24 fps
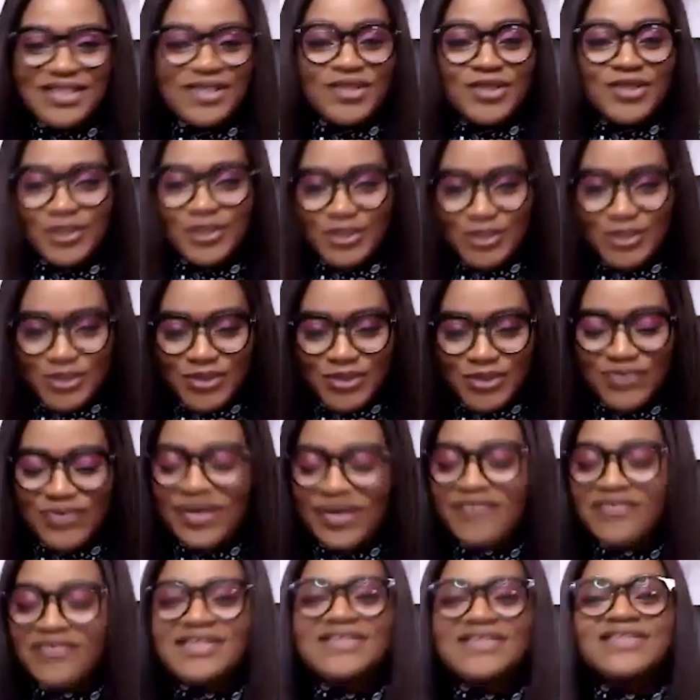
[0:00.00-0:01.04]
did not do
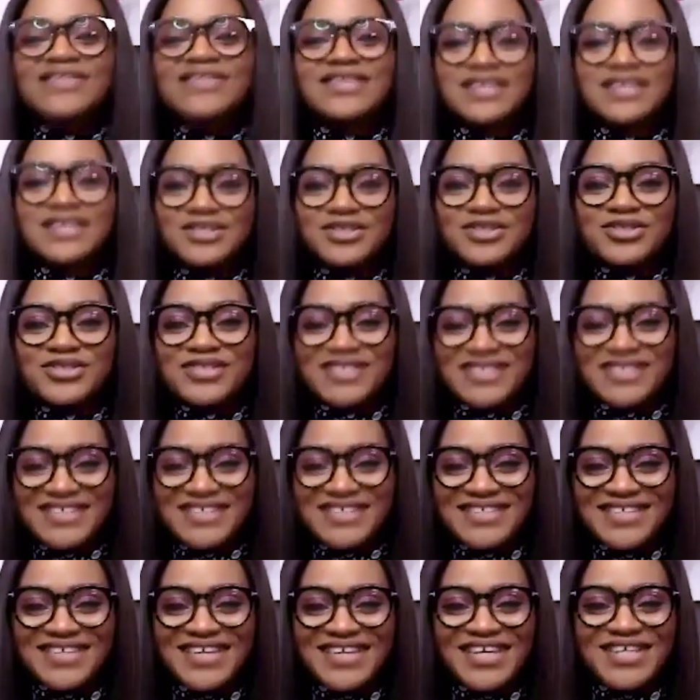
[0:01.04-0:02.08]
rather than the things you
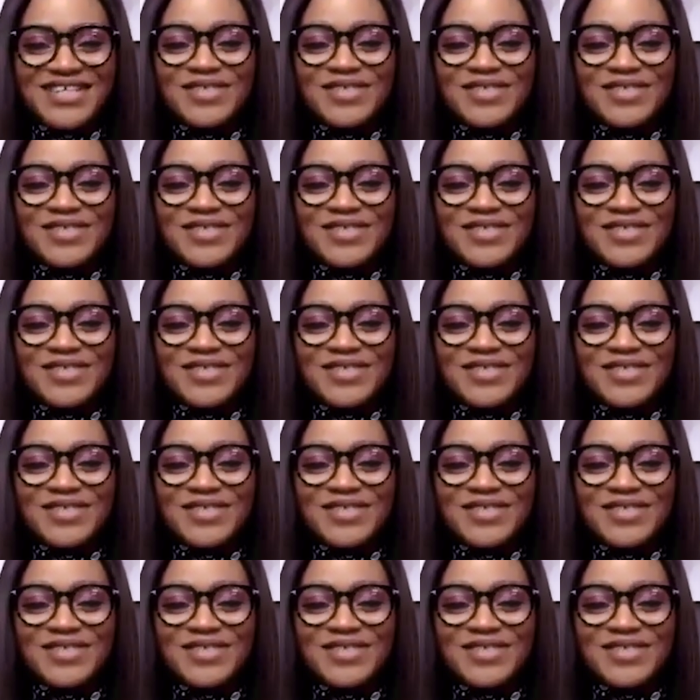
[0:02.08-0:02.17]
did.